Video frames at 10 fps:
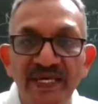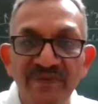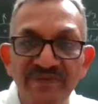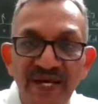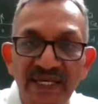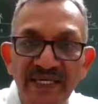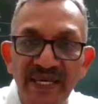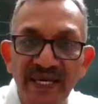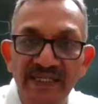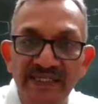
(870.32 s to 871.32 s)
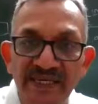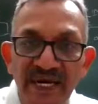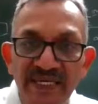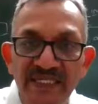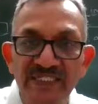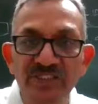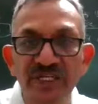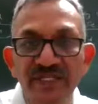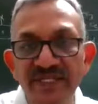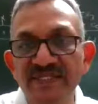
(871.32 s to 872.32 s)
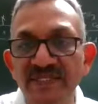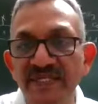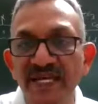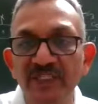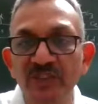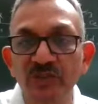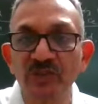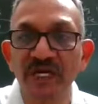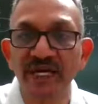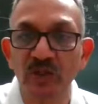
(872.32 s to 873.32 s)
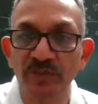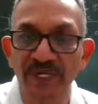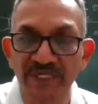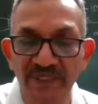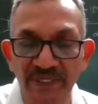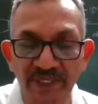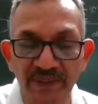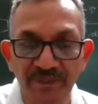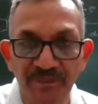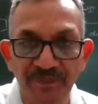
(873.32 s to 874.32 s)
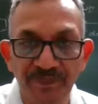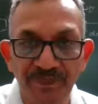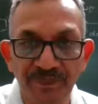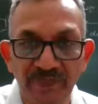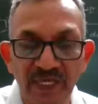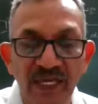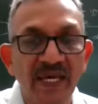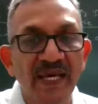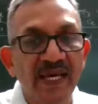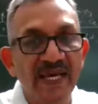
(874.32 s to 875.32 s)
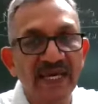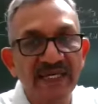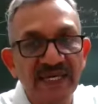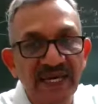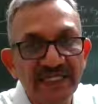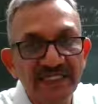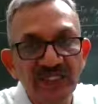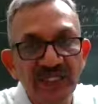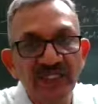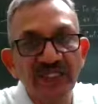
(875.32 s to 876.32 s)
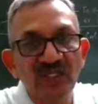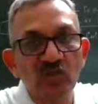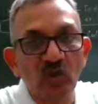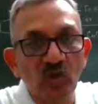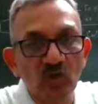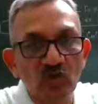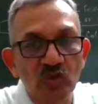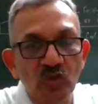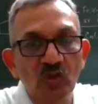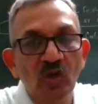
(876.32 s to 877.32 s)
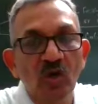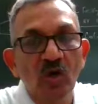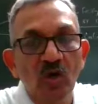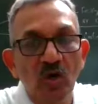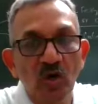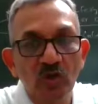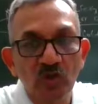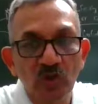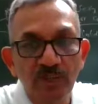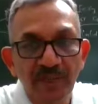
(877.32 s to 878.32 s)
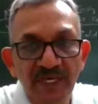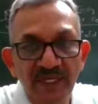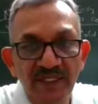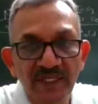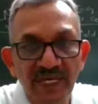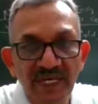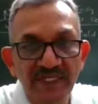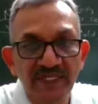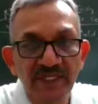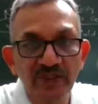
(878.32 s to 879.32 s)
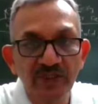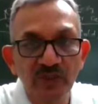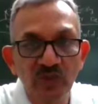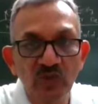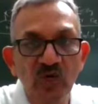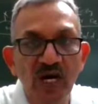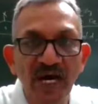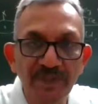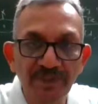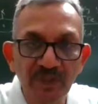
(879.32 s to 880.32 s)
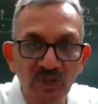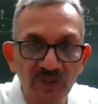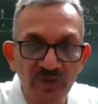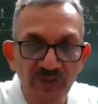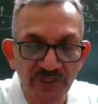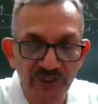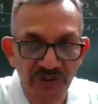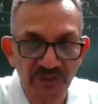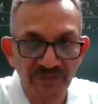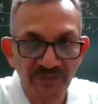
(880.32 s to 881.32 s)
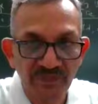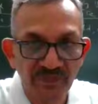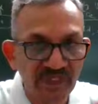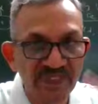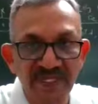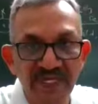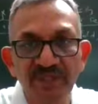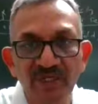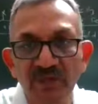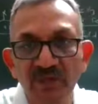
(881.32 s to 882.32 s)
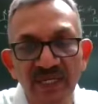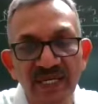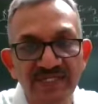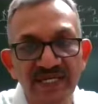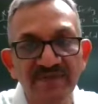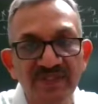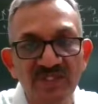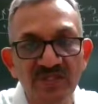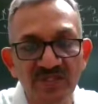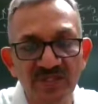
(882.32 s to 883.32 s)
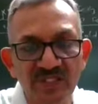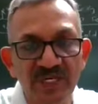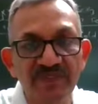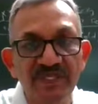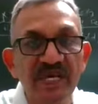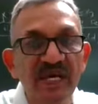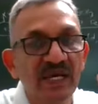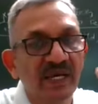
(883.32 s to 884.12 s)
if an alkyl chain is attached to the aromatic ring, alkyl chain is also ortho para directing due to hyperconjugation. This came in your class 11 syllabus.